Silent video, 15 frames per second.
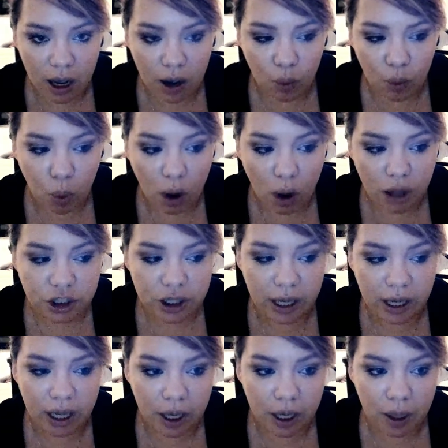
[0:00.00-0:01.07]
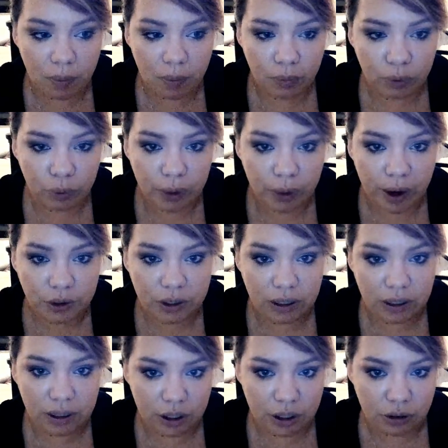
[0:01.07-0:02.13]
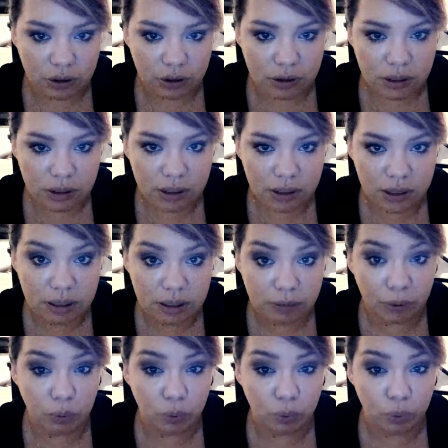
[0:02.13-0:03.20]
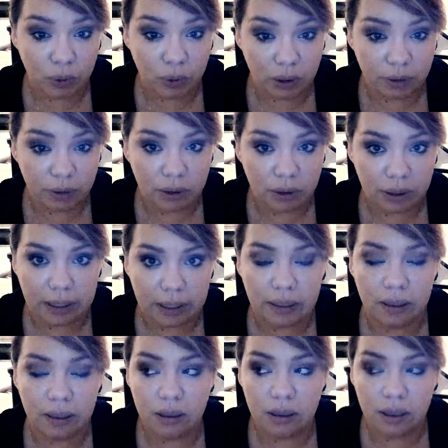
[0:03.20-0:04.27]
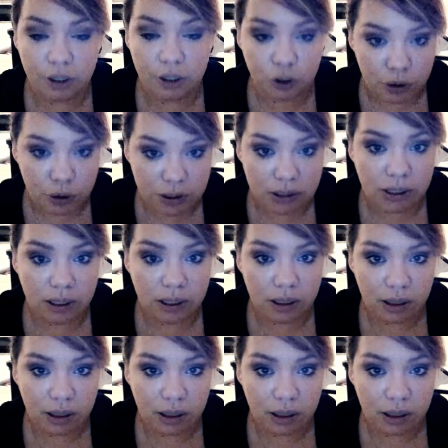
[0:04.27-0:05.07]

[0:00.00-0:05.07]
watching him throughout the years has been really, really interesting.